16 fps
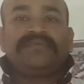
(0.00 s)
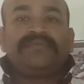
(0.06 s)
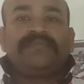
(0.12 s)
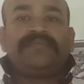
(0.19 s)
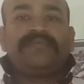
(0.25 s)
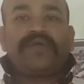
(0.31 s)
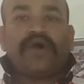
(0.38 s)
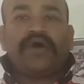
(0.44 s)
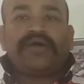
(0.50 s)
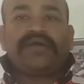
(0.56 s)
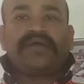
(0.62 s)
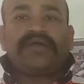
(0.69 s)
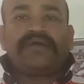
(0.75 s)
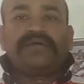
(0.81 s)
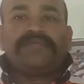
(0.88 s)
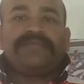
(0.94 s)

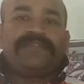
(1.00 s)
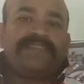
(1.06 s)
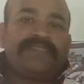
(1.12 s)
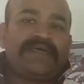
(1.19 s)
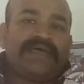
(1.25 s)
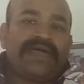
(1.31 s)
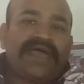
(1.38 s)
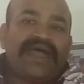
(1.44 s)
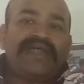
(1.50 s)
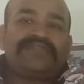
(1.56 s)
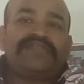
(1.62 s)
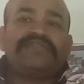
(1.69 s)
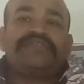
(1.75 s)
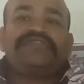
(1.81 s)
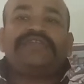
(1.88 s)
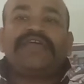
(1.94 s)
block at
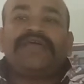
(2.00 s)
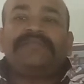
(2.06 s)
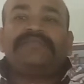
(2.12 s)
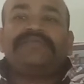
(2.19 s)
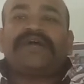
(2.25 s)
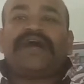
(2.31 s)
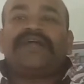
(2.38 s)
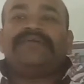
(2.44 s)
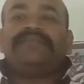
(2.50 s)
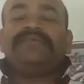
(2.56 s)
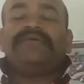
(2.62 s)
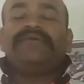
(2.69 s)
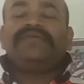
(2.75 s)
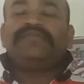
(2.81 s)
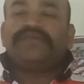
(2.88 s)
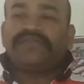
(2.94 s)
the same time.
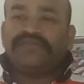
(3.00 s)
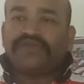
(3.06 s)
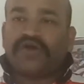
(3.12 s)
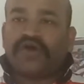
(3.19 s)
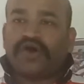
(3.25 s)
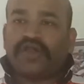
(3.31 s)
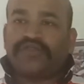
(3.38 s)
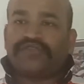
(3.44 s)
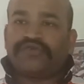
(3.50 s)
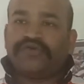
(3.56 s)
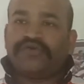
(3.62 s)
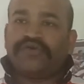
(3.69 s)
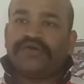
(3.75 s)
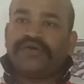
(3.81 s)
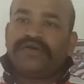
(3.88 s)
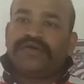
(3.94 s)
This is
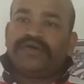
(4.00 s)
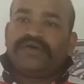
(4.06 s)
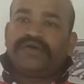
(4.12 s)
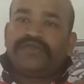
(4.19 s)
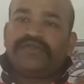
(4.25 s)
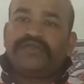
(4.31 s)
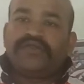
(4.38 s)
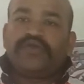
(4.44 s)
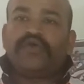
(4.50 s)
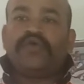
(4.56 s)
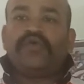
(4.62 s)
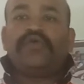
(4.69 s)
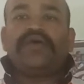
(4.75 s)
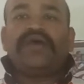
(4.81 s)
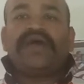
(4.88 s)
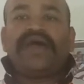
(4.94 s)
also
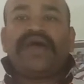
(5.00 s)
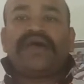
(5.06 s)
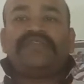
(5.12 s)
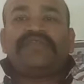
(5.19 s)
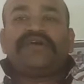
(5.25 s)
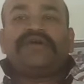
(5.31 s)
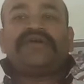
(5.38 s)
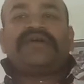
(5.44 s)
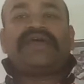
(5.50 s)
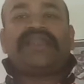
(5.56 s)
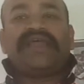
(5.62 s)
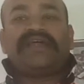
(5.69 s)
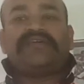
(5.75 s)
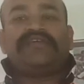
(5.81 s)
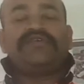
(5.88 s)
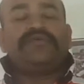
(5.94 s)
known as a
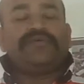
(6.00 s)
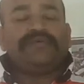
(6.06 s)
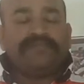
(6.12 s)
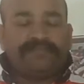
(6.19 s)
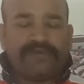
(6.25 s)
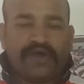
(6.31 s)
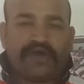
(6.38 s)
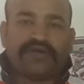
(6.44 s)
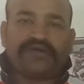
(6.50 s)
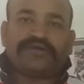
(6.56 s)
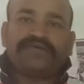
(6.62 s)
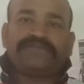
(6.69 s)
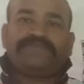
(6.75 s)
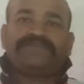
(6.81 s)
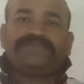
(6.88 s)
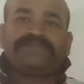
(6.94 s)
collective
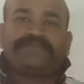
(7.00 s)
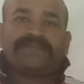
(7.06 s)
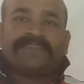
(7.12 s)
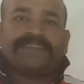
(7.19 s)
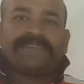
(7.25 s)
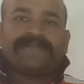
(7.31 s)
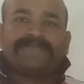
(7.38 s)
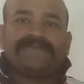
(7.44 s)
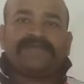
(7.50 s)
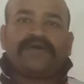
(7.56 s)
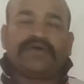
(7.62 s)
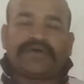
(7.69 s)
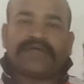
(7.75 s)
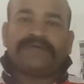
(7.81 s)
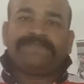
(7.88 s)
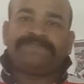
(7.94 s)
block.
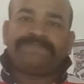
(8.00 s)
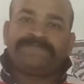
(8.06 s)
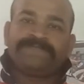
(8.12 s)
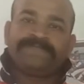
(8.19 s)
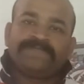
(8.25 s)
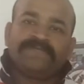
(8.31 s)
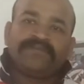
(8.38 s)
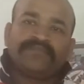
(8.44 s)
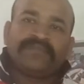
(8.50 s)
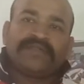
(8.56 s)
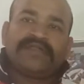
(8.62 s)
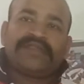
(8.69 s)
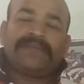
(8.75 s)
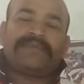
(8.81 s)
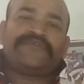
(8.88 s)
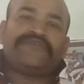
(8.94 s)
Okay.
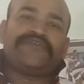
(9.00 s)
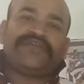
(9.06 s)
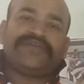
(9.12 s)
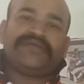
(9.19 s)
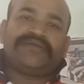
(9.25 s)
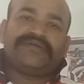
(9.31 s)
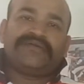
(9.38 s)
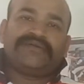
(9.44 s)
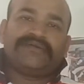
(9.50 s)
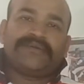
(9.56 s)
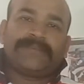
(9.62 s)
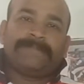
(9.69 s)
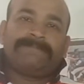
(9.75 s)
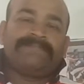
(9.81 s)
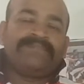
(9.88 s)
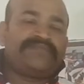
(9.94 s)
Number 3,
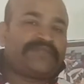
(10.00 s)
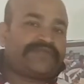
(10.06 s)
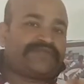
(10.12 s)
the